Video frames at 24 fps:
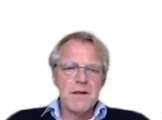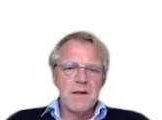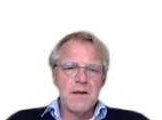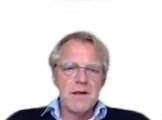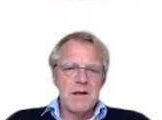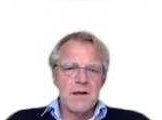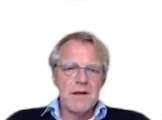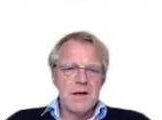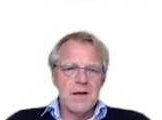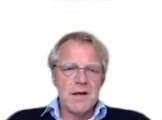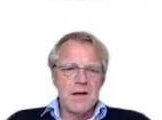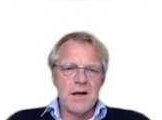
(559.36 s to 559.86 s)

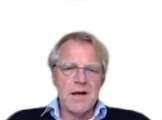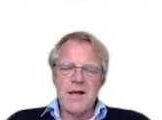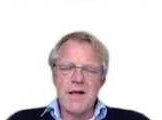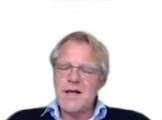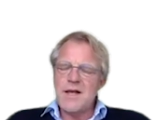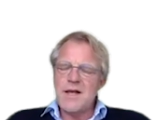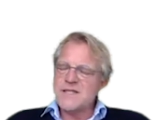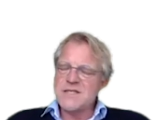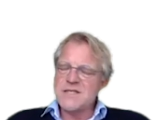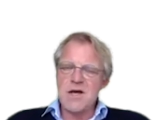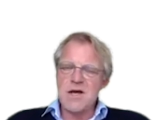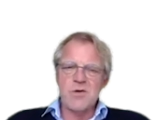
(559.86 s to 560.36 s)
uh,
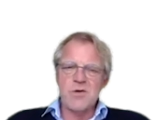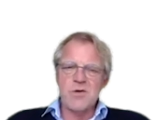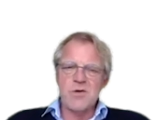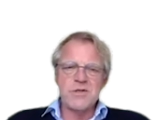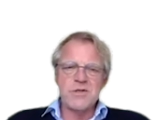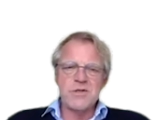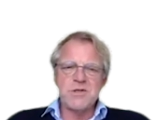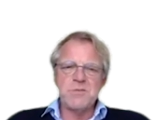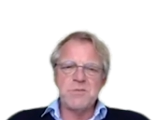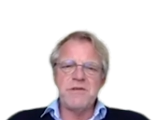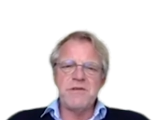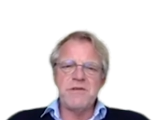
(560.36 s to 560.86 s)
it's going to
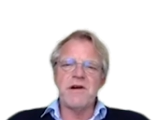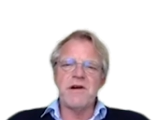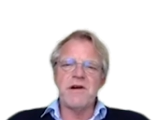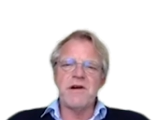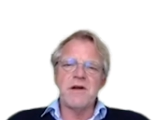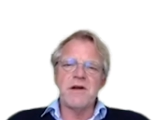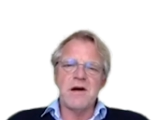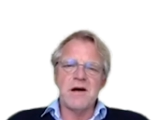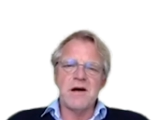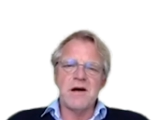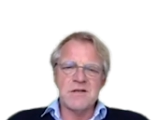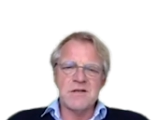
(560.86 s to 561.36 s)
be very
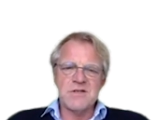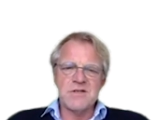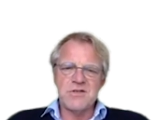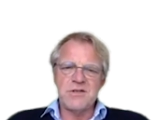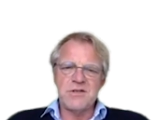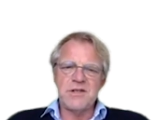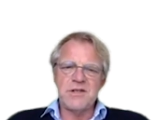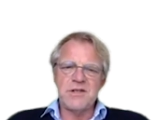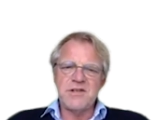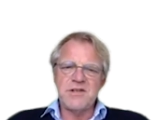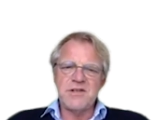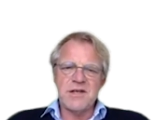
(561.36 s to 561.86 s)
hard to
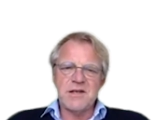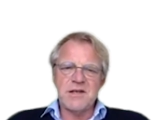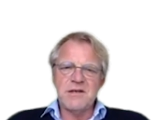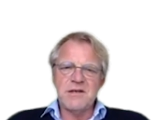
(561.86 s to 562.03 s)
detect.